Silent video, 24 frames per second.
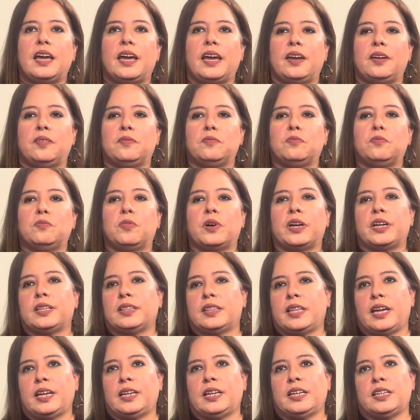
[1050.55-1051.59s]
and
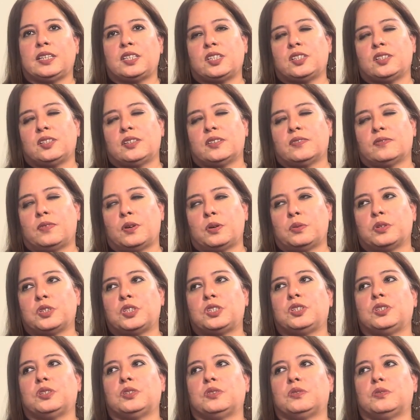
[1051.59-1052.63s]
what they need to look
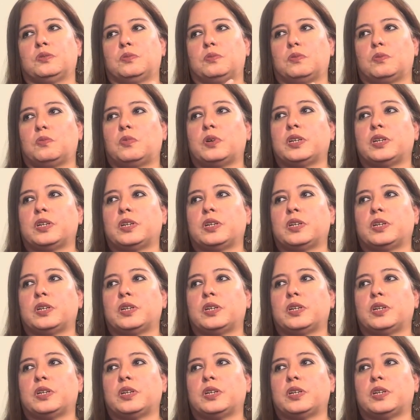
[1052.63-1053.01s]
forward to